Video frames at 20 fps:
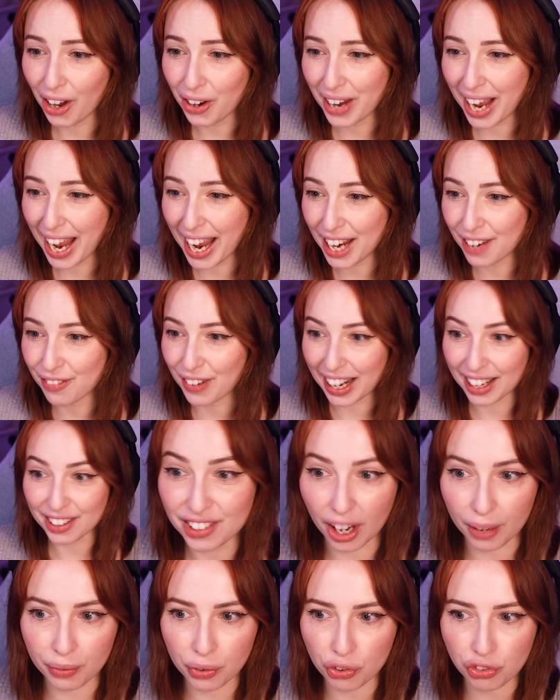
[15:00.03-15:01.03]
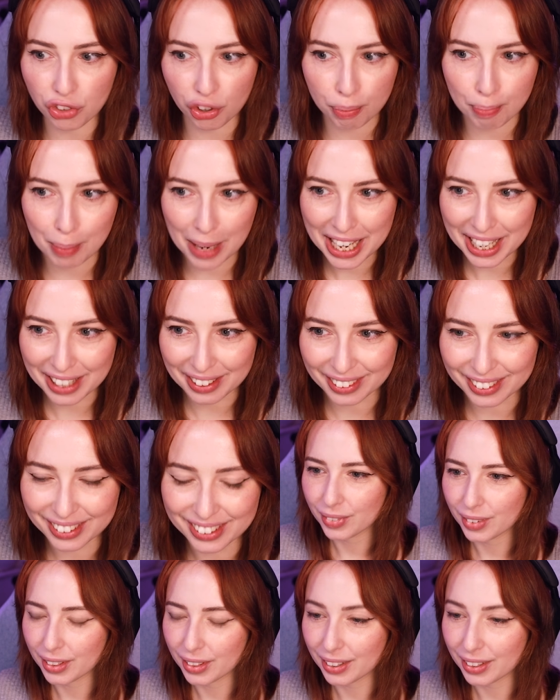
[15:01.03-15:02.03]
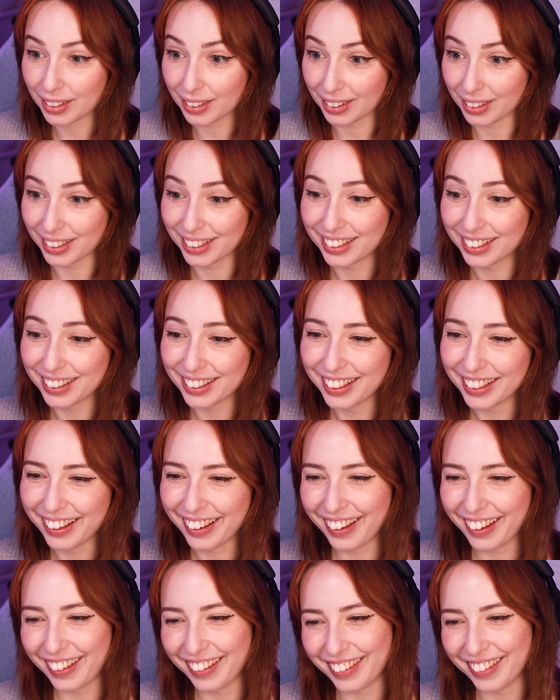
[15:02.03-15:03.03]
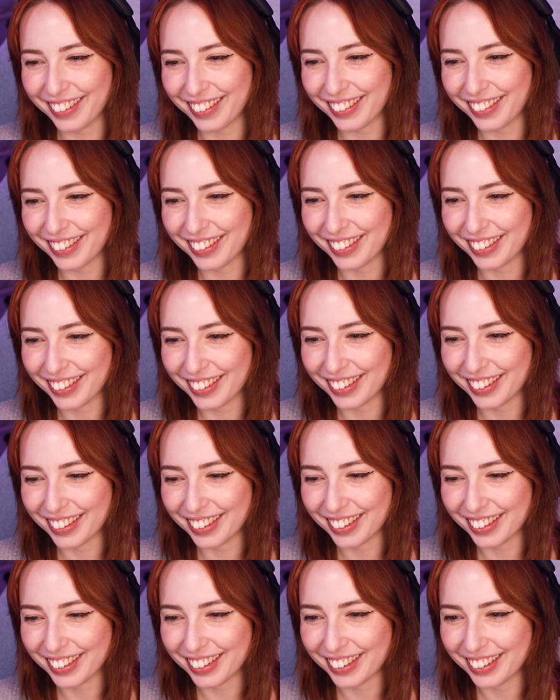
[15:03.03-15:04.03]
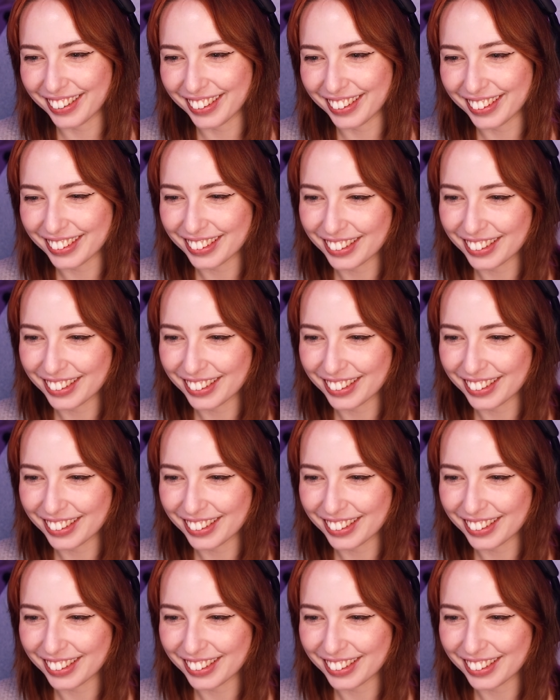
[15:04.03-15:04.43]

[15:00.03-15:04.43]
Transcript: Oh hey, Valentine's has just been. Happy Valentine's Aww. Day, Bart.